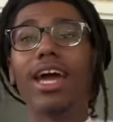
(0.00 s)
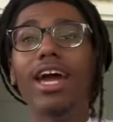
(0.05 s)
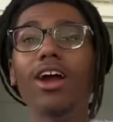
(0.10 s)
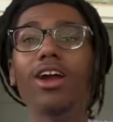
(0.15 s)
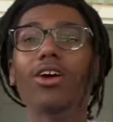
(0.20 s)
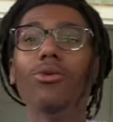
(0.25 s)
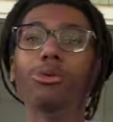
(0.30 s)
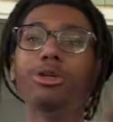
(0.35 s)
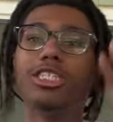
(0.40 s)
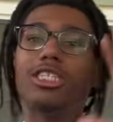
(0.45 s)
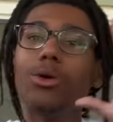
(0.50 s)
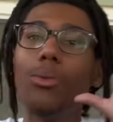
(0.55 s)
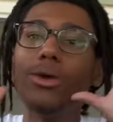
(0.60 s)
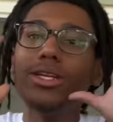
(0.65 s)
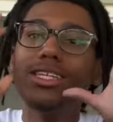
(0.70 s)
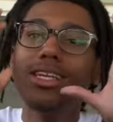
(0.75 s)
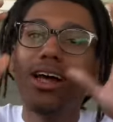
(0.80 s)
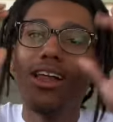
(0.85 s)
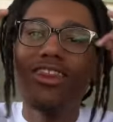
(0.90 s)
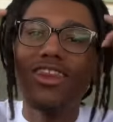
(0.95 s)
here was
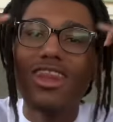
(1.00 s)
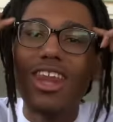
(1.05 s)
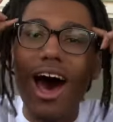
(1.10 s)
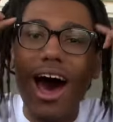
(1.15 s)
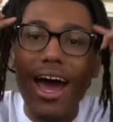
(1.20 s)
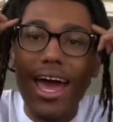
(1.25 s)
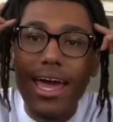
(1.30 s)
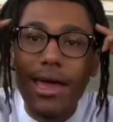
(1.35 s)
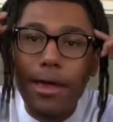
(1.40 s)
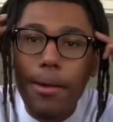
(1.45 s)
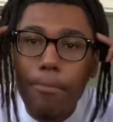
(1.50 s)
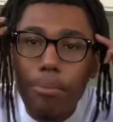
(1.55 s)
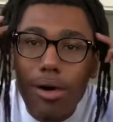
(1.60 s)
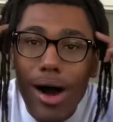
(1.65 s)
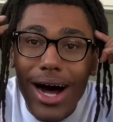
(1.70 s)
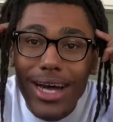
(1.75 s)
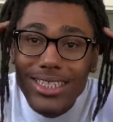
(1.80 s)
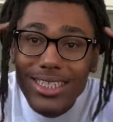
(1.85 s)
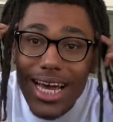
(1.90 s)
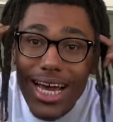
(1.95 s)
someone's thought
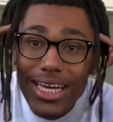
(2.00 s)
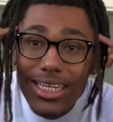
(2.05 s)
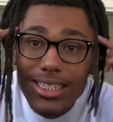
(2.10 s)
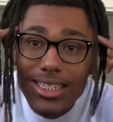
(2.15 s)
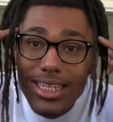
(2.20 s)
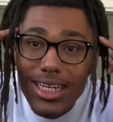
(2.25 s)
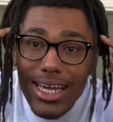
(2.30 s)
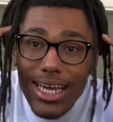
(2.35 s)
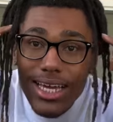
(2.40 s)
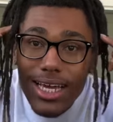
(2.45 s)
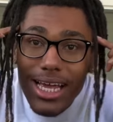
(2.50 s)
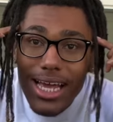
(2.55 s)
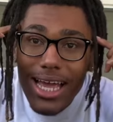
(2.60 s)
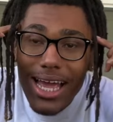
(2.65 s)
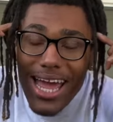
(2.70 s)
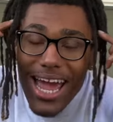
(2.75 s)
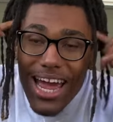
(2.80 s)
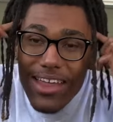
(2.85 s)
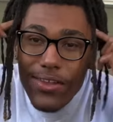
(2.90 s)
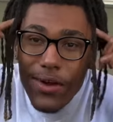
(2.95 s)
process
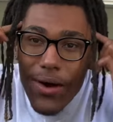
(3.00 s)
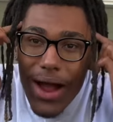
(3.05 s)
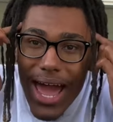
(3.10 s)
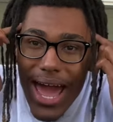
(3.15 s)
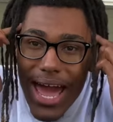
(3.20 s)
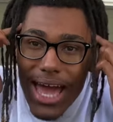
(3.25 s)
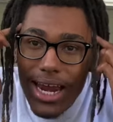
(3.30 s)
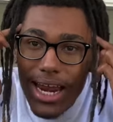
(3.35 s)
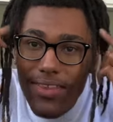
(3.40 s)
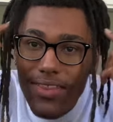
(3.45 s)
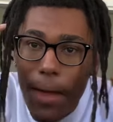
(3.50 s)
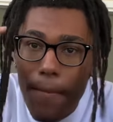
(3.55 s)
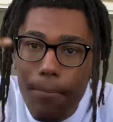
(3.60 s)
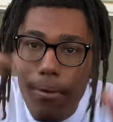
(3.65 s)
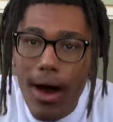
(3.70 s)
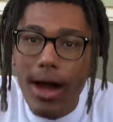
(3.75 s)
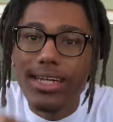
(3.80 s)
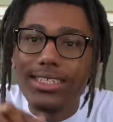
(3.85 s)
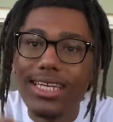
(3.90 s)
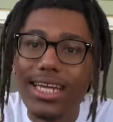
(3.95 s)
in their head, and they
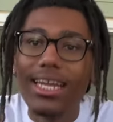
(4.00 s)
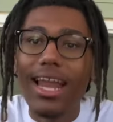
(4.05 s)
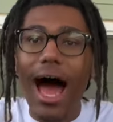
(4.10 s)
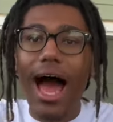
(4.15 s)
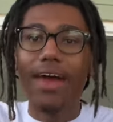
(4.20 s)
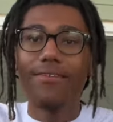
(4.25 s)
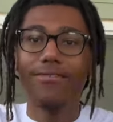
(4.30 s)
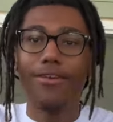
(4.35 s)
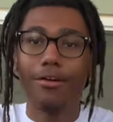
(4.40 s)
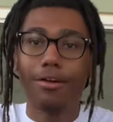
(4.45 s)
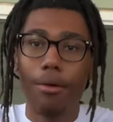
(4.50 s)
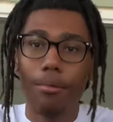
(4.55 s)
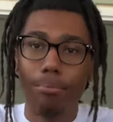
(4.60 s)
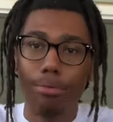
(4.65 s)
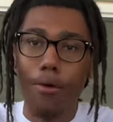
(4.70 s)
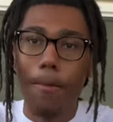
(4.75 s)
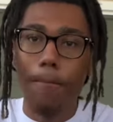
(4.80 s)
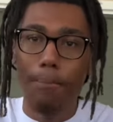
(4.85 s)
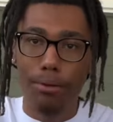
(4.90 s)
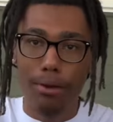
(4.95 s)
brought it to life on a
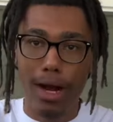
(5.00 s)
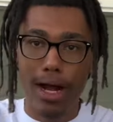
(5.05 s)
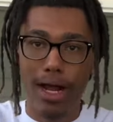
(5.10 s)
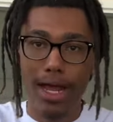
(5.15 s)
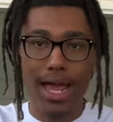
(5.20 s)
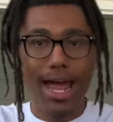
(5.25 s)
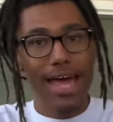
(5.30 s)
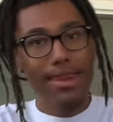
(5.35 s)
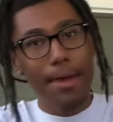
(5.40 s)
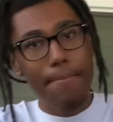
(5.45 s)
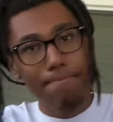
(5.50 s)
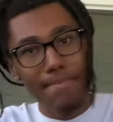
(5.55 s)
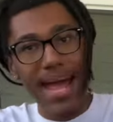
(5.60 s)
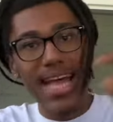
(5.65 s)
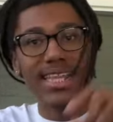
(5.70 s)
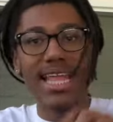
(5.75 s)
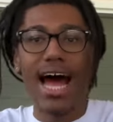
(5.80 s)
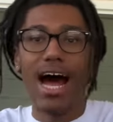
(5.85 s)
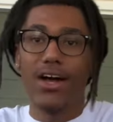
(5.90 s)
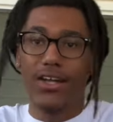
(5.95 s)
blueprint, and they
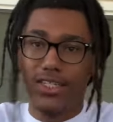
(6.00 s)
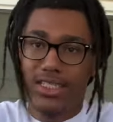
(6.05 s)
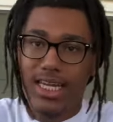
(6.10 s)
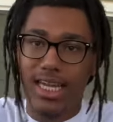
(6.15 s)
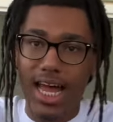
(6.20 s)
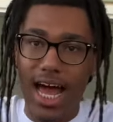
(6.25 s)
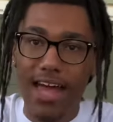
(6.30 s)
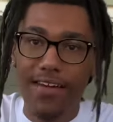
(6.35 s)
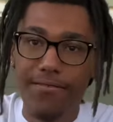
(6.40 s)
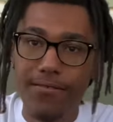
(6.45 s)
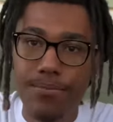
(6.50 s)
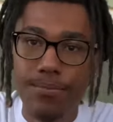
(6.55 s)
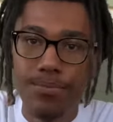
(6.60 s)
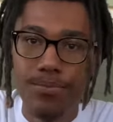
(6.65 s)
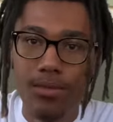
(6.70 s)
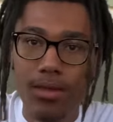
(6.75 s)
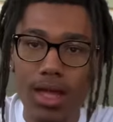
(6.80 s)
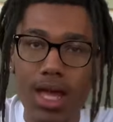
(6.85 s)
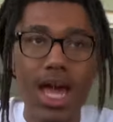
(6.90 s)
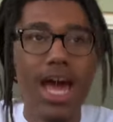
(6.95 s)
made the house to life.
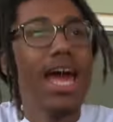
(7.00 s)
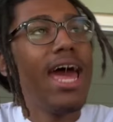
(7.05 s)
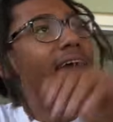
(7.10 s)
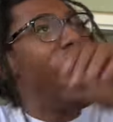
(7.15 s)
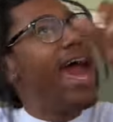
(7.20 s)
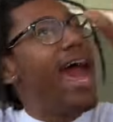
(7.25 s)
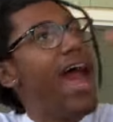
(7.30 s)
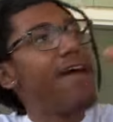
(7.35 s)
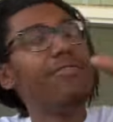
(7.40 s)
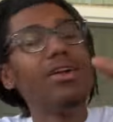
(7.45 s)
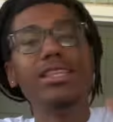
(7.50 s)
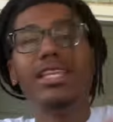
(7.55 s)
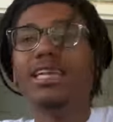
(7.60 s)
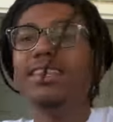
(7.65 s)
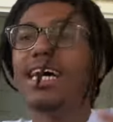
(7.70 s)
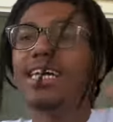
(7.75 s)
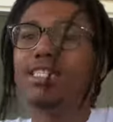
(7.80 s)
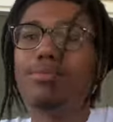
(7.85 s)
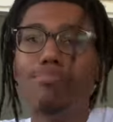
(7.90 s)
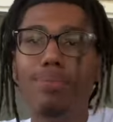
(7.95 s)
Everything
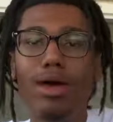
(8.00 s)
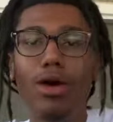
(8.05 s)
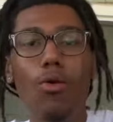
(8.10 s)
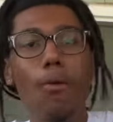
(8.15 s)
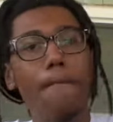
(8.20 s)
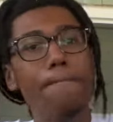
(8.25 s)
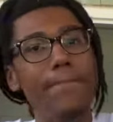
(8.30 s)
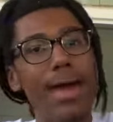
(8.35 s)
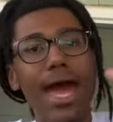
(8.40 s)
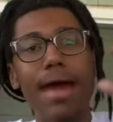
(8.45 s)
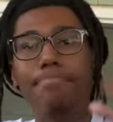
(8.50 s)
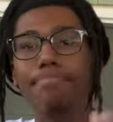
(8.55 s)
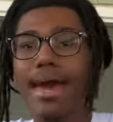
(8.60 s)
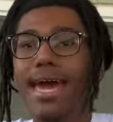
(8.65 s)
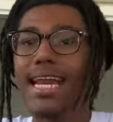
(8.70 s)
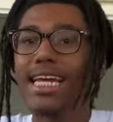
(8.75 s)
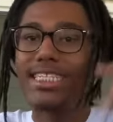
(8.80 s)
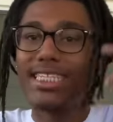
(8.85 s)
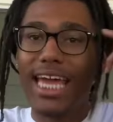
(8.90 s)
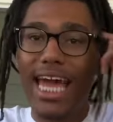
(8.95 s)
that's built,
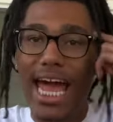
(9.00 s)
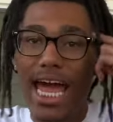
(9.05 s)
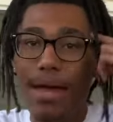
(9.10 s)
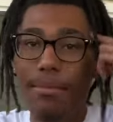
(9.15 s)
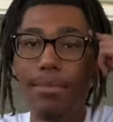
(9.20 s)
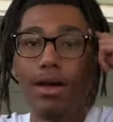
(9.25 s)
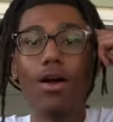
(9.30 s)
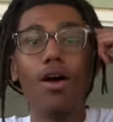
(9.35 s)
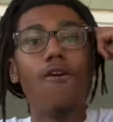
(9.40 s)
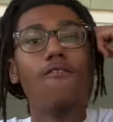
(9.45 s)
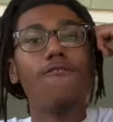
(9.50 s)
man-made, has came